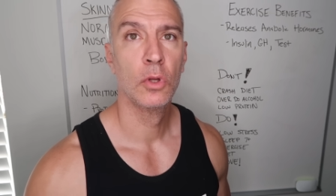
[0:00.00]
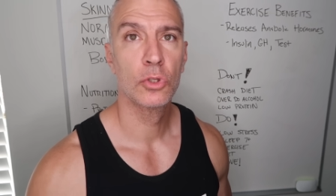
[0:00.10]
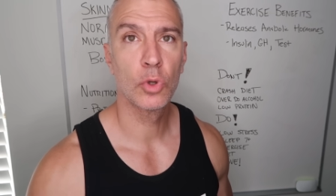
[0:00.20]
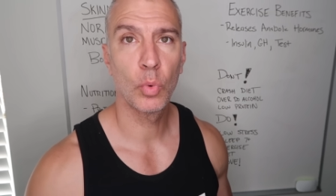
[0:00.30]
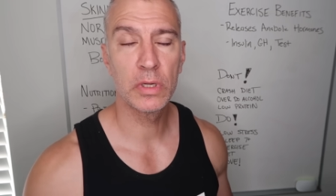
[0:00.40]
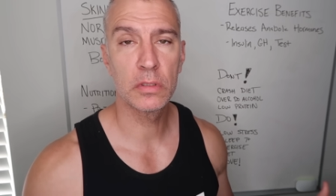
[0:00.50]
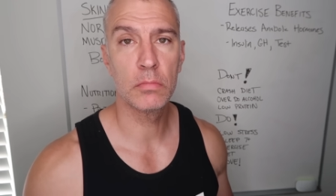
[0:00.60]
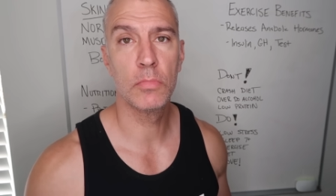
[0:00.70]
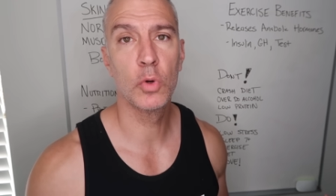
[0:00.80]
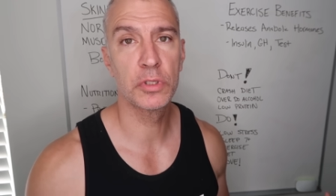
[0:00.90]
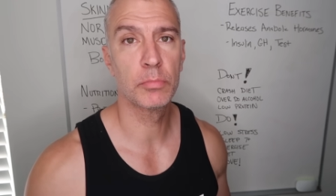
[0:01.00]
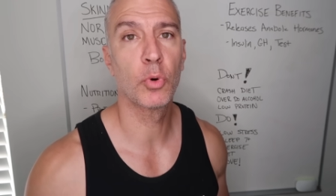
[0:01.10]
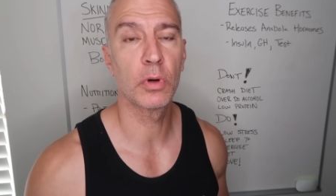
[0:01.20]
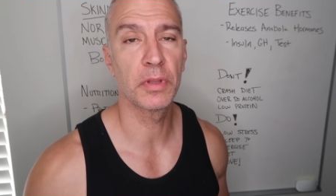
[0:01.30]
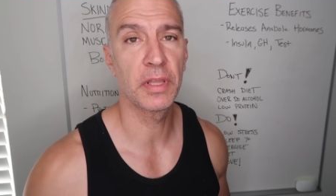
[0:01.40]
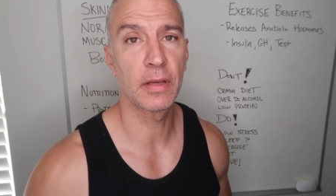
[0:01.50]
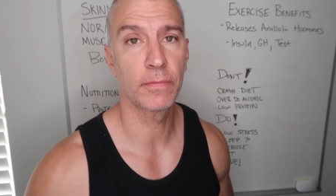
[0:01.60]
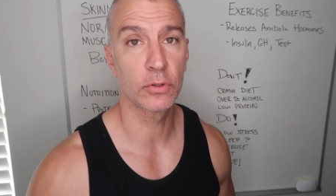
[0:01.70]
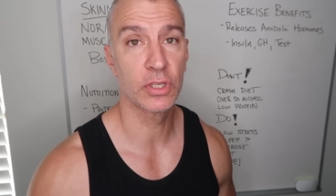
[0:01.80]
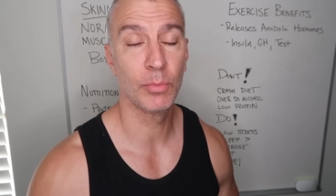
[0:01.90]
So, what is the most important thing
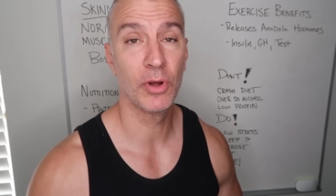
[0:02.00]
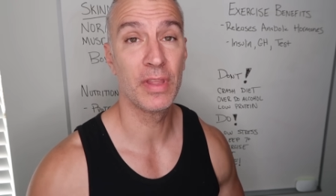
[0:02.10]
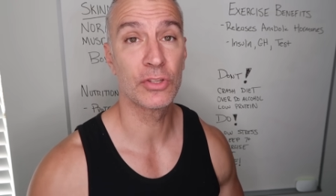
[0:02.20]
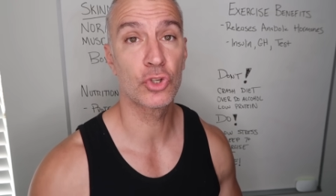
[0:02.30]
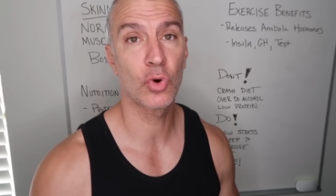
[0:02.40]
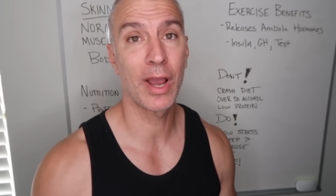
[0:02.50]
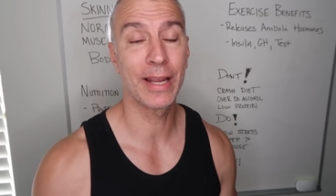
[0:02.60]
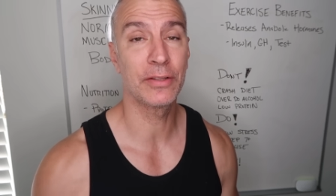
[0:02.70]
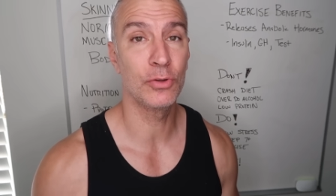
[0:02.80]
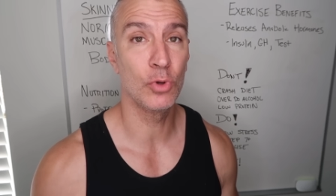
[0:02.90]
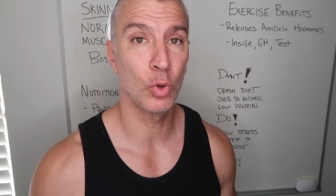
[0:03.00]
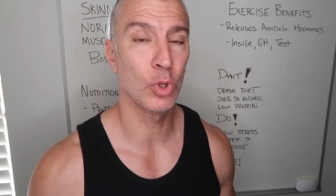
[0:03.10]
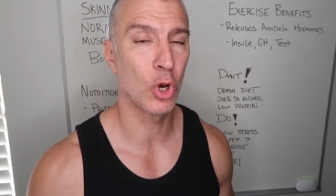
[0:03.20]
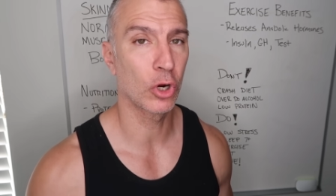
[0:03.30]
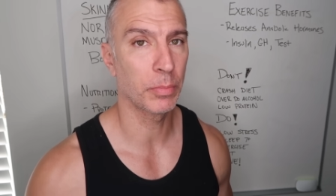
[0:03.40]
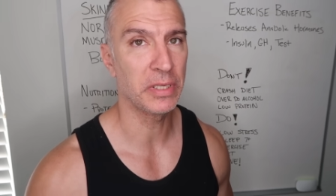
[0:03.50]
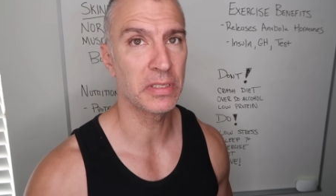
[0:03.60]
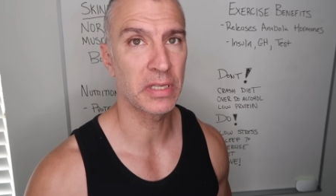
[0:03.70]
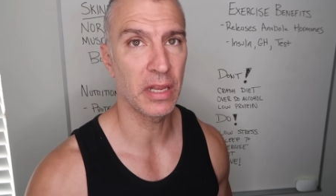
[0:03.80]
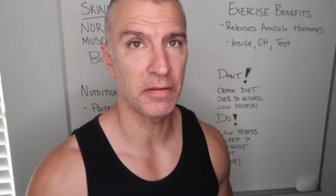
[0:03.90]
for someone that's trying to no longer be
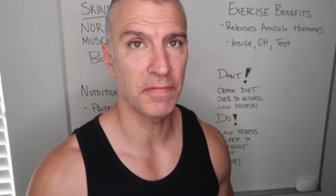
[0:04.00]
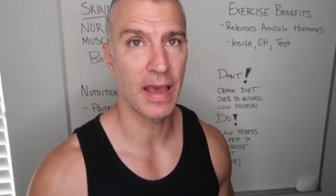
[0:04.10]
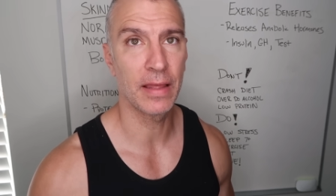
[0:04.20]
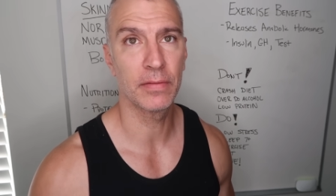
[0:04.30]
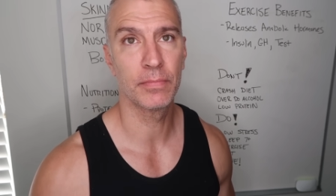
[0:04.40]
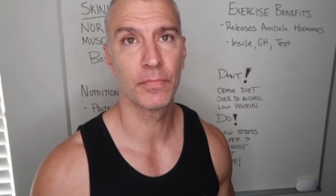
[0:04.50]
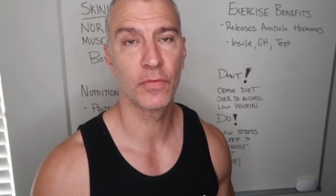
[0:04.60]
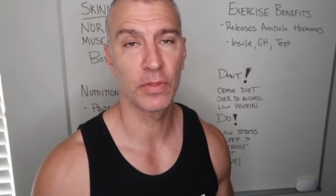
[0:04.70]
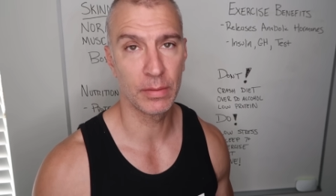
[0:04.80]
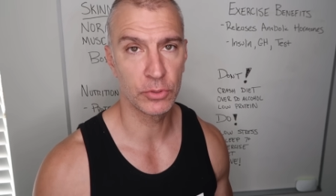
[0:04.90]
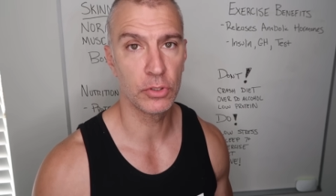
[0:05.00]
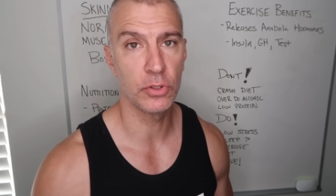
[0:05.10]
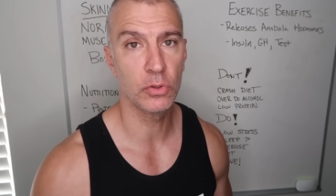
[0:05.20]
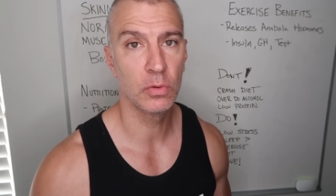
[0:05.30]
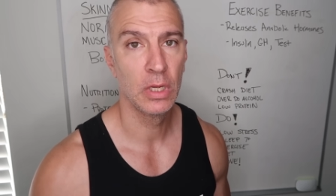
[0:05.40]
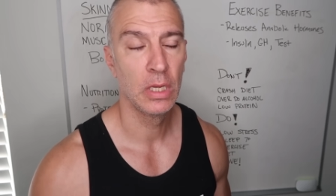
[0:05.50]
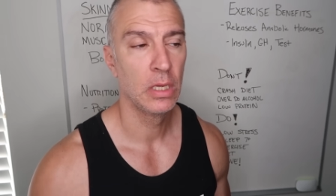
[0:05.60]
skinny fat for them to do?